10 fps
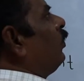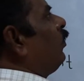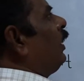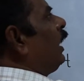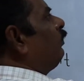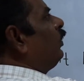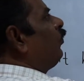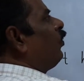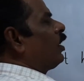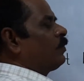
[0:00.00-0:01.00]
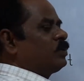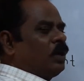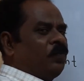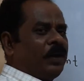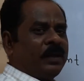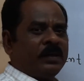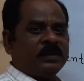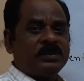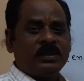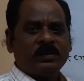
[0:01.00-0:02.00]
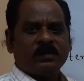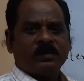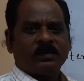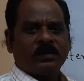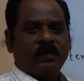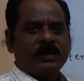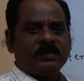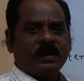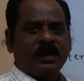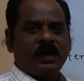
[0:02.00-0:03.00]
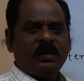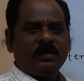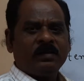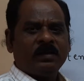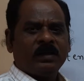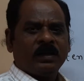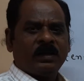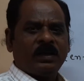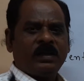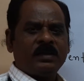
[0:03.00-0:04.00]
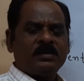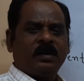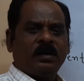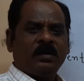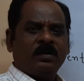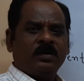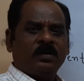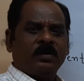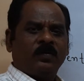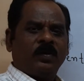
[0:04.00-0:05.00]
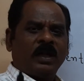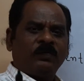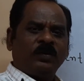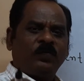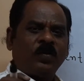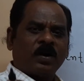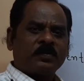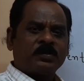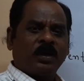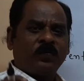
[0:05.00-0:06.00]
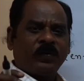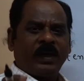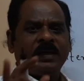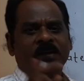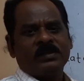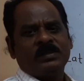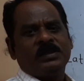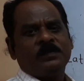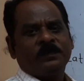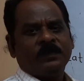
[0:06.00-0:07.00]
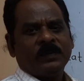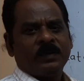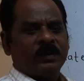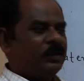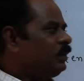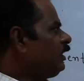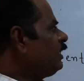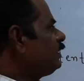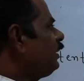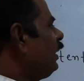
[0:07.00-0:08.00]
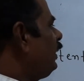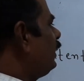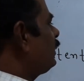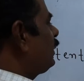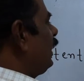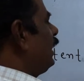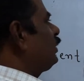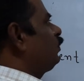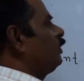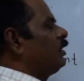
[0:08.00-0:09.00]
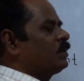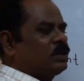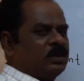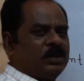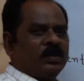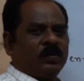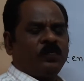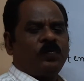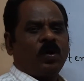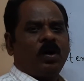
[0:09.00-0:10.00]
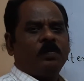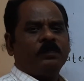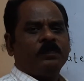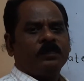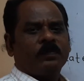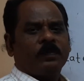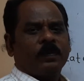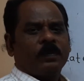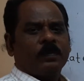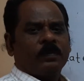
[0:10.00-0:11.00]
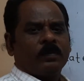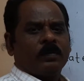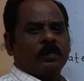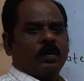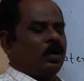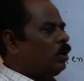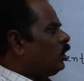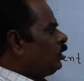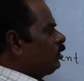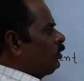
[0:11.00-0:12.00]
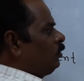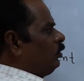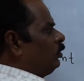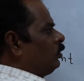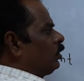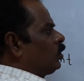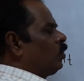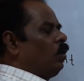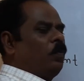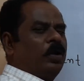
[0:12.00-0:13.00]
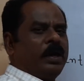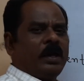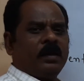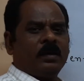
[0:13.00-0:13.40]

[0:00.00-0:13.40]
one of the forms of energy. What is the heat? Heat is one of the forms of energy. These heat is transfers from hot to cold body,